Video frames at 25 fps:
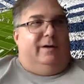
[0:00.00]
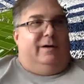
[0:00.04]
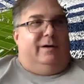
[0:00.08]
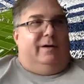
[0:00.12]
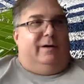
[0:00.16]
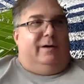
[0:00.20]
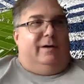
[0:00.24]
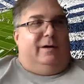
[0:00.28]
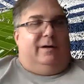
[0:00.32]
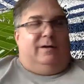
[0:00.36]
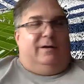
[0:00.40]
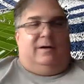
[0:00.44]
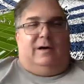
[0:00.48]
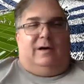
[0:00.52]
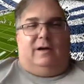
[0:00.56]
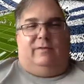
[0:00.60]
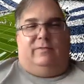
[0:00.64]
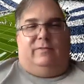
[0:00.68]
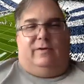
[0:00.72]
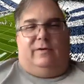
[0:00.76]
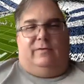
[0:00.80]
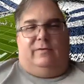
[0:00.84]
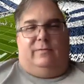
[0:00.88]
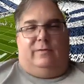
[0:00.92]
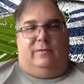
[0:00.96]
a, a lot
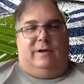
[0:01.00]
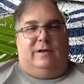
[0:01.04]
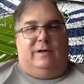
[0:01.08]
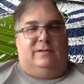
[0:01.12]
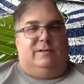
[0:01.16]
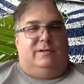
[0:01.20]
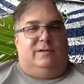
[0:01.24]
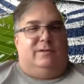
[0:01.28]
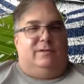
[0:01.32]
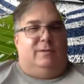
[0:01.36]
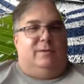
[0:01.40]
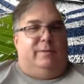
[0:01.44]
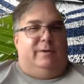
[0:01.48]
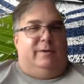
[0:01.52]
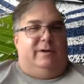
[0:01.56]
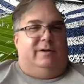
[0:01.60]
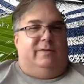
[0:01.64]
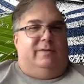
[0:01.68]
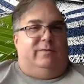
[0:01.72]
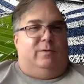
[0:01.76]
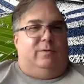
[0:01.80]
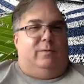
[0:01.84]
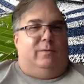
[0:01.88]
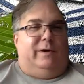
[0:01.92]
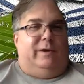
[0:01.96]
of unrest in so many
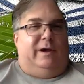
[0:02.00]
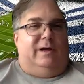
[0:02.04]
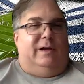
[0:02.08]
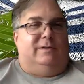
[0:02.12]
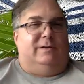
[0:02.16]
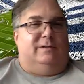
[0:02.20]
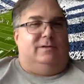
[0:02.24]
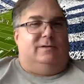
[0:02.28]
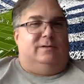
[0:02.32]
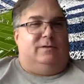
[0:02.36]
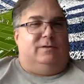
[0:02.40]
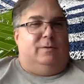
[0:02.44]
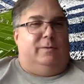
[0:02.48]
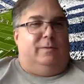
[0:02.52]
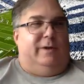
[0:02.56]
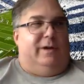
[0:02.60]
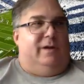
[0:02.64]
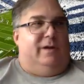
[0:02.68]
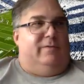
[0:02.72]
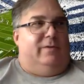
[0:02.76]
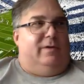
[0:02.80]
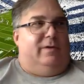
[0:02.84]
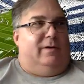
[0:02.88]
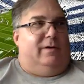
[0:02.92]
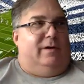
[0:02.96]
different ways in so many
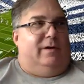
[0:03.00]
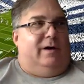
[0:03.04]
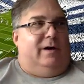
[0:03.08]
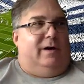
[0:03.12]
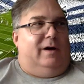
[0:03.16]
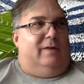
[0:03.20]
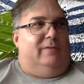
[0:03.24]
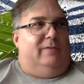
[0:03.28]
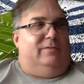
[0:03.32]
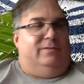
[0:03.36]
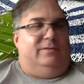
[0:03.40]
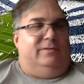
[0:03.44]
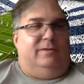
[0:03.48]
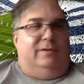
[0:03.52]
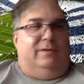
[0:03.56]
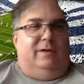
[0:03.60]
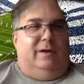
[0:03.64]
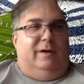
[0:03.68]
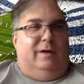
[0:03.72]
of our lives.